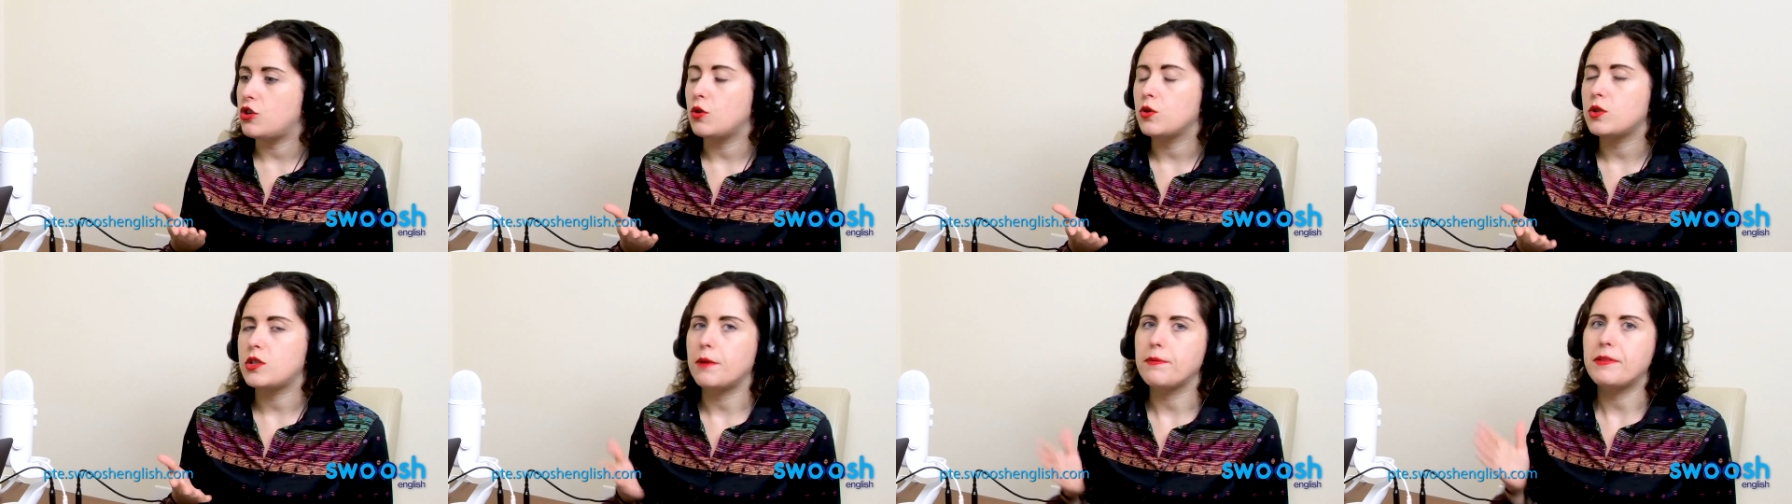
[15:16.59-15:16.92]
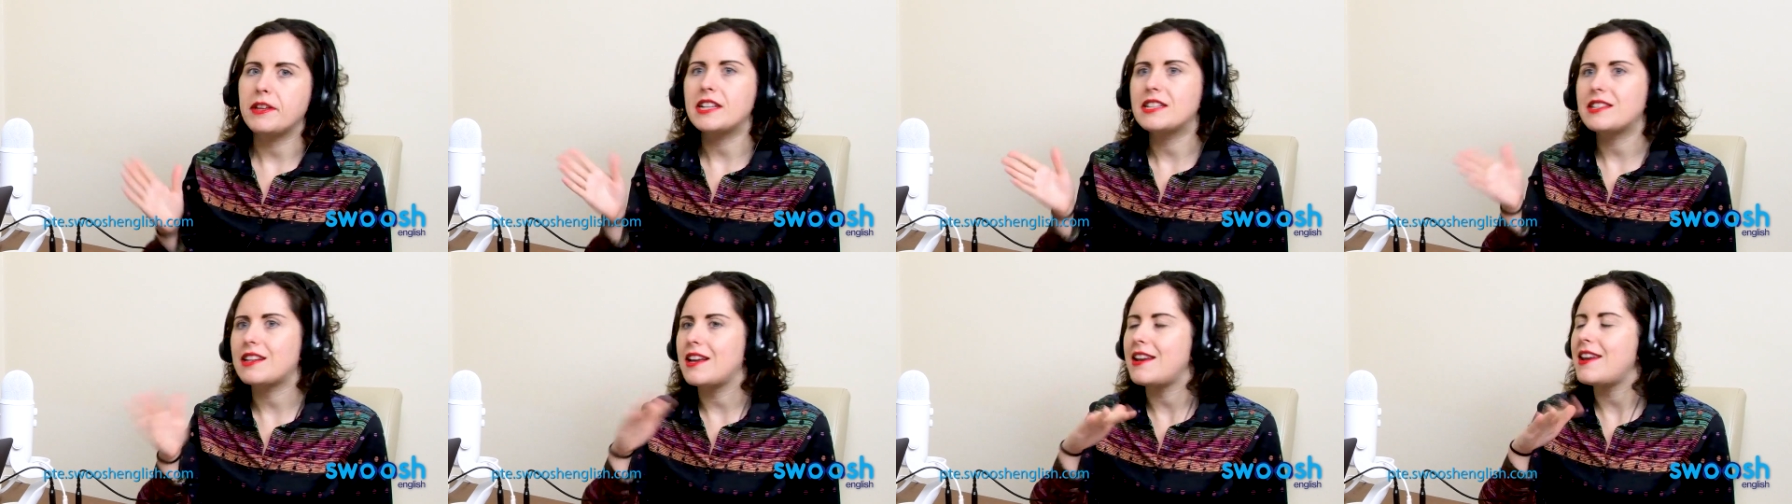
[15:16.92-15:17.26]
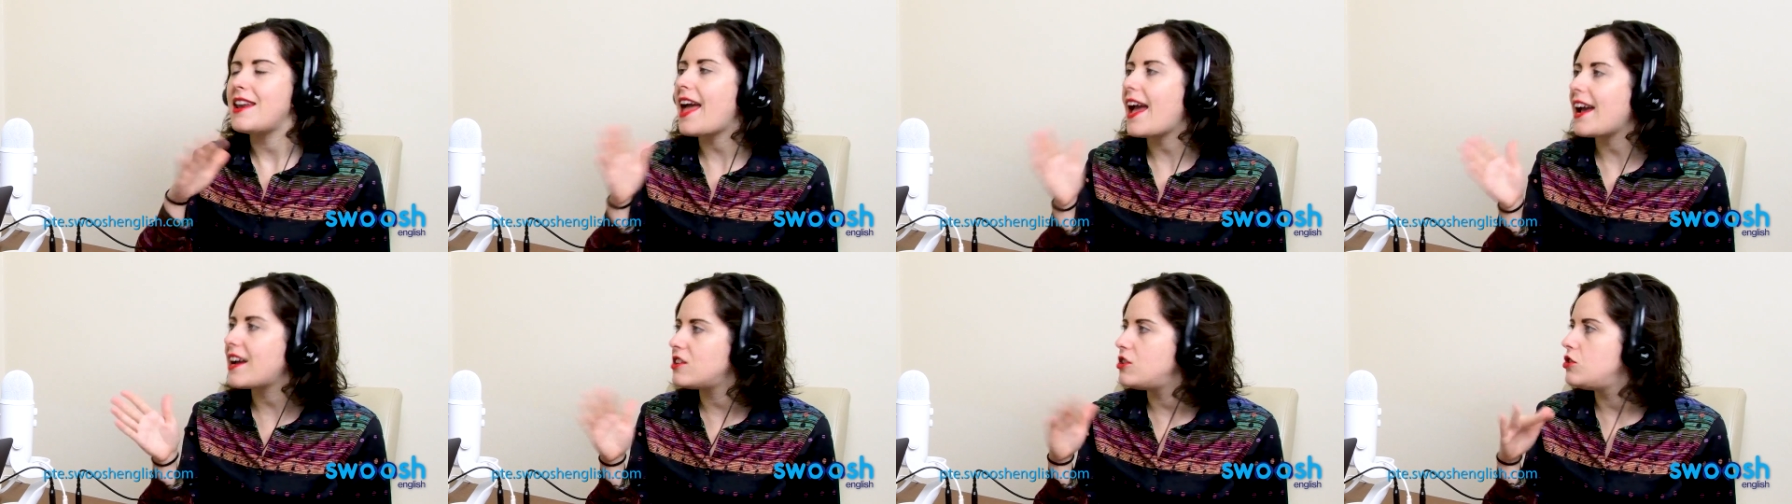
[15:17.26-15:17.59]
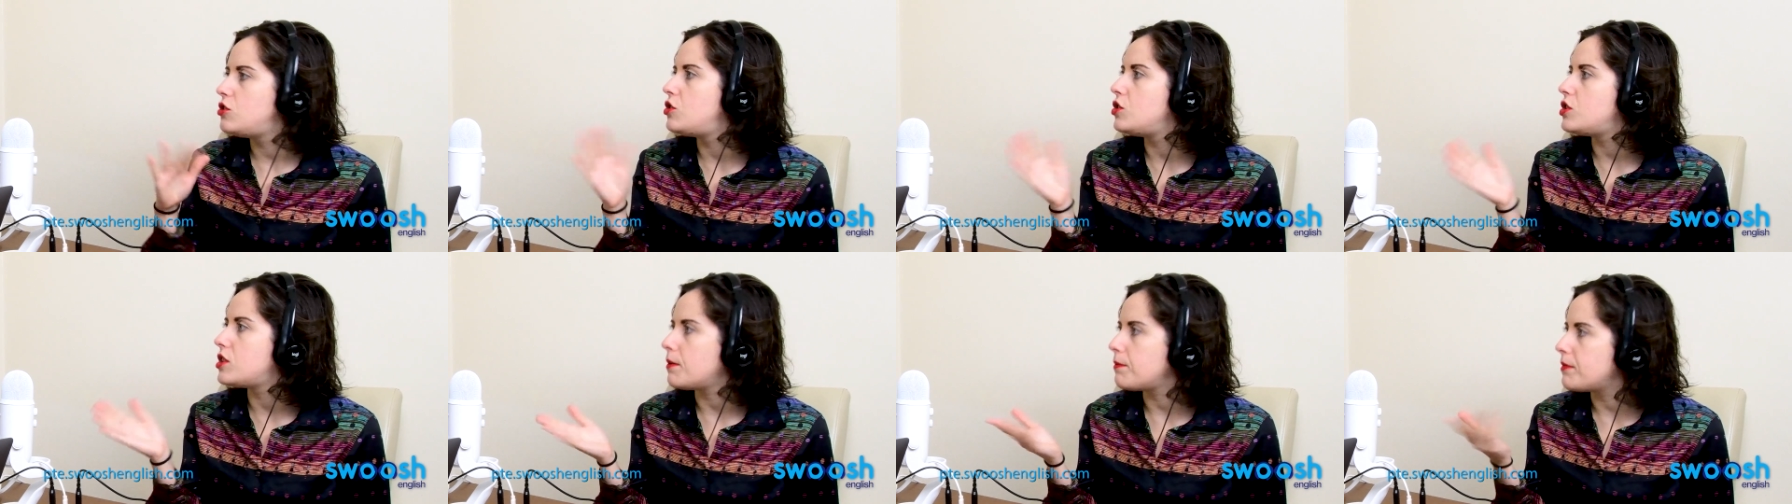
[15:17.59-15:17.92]
something's
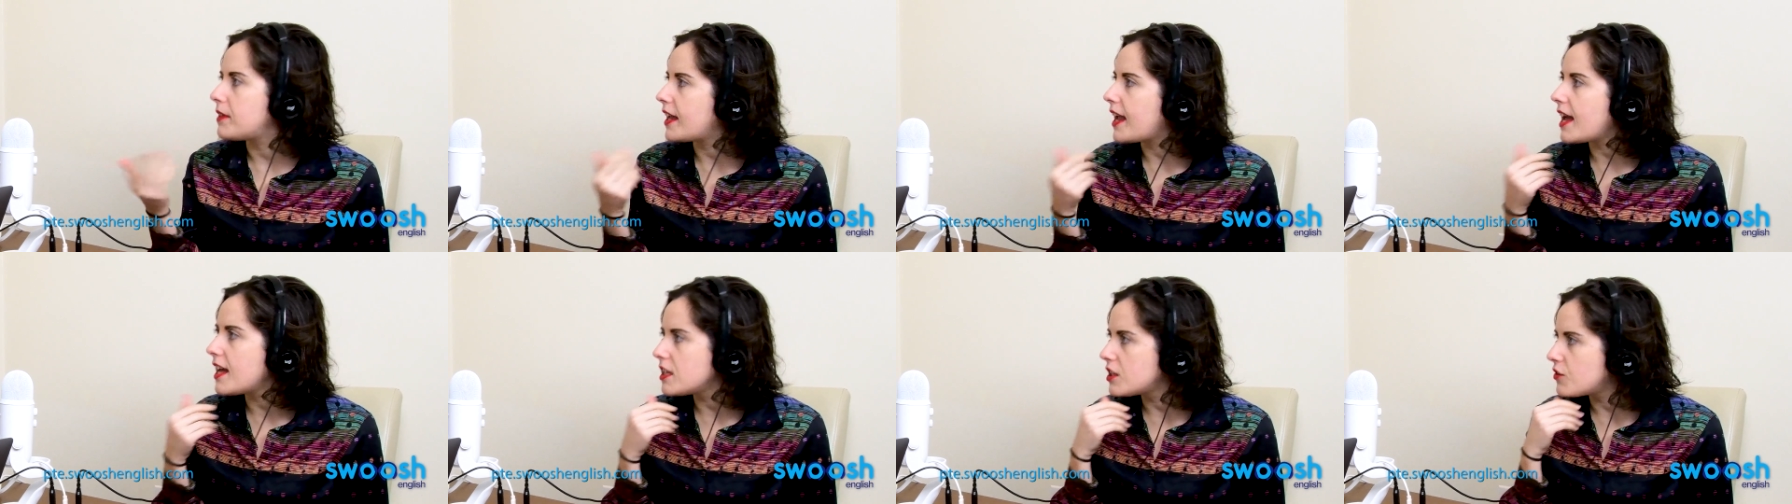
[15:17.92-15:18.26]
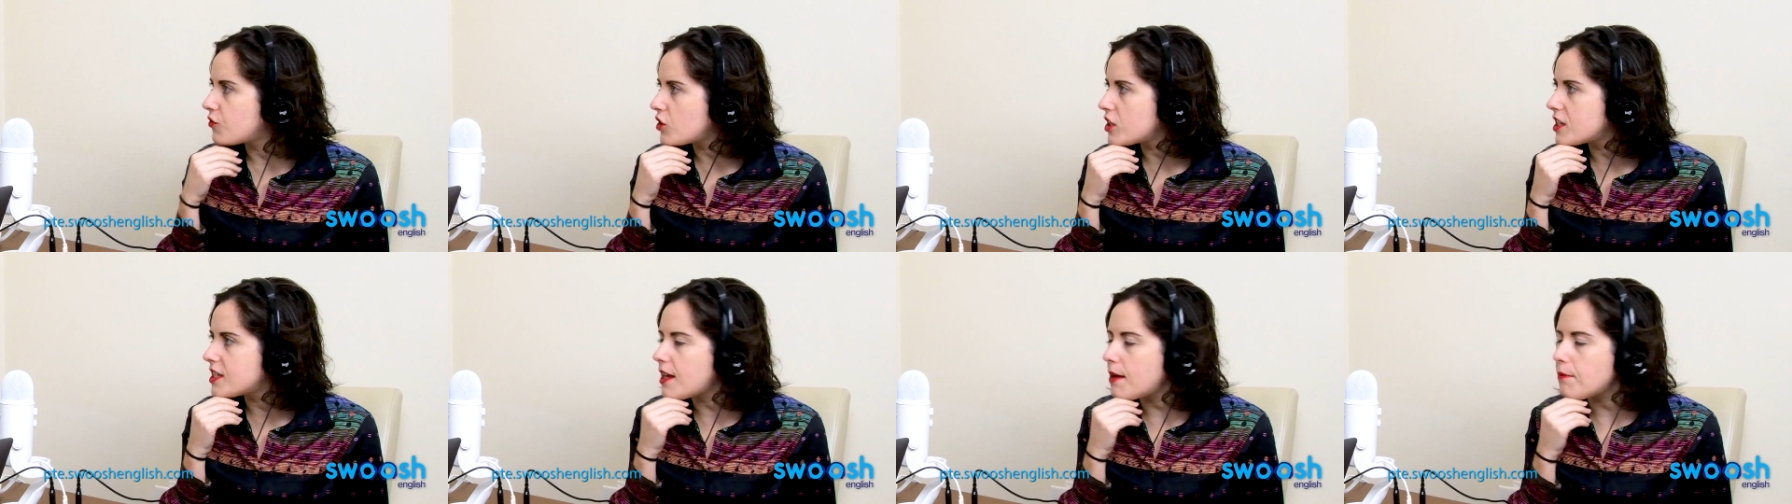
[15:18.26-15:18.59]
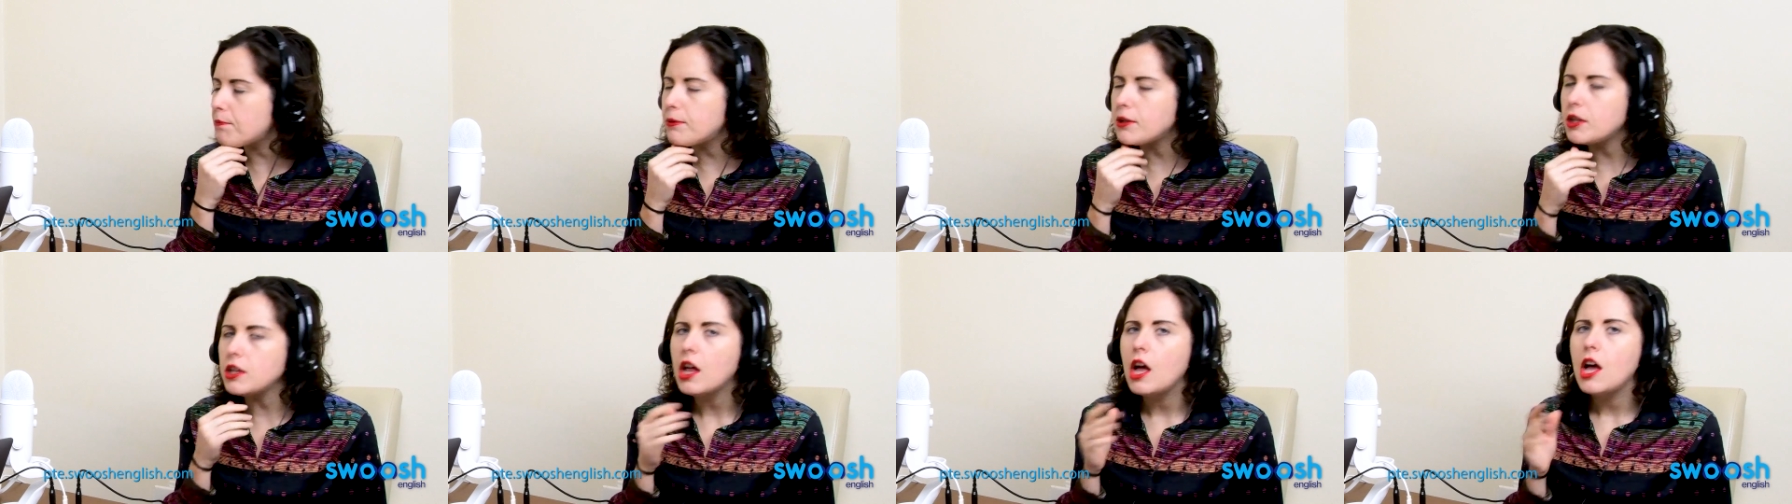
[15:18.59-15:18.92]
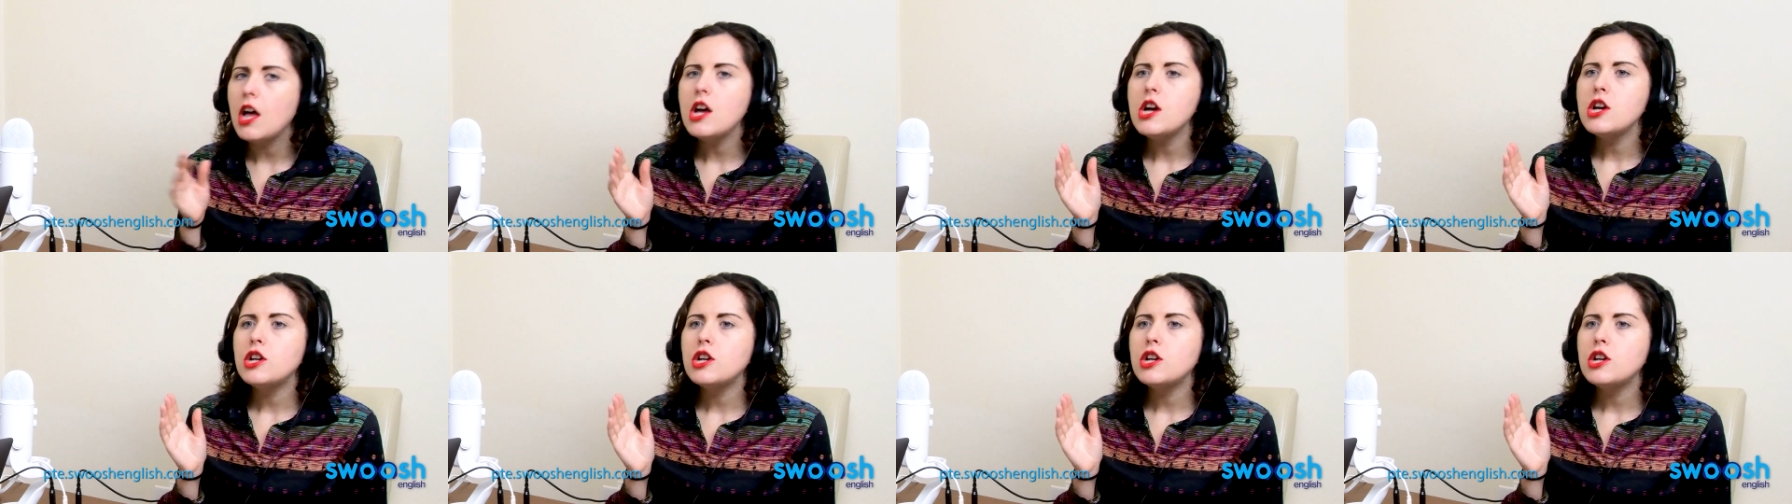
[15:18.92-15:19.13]
connected to something else, for example.